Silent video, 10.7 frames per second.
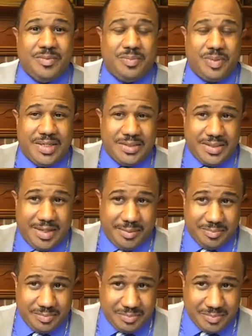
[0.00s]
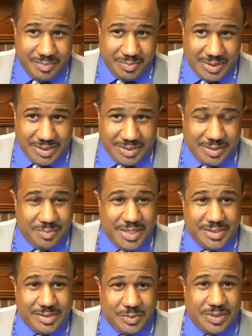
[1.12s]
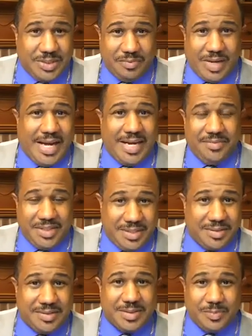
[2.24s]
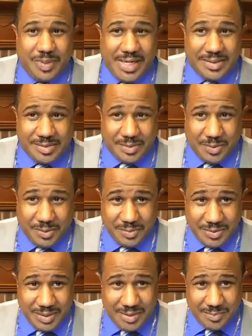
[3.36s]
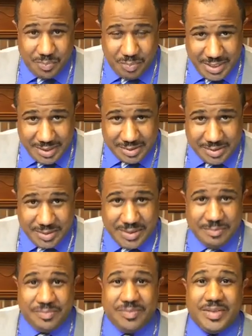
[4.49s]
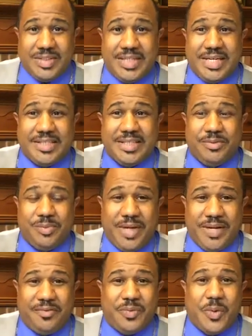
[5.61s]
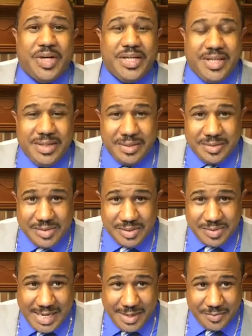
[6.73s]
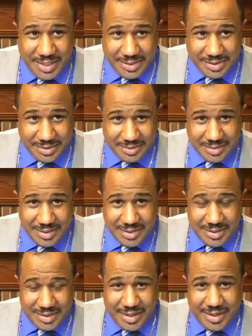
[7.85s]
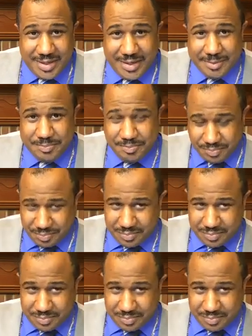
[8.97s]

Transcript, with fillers: but um, this year makes 25 years of pastoral ministry. Next year will make 40 years of salvation. Um,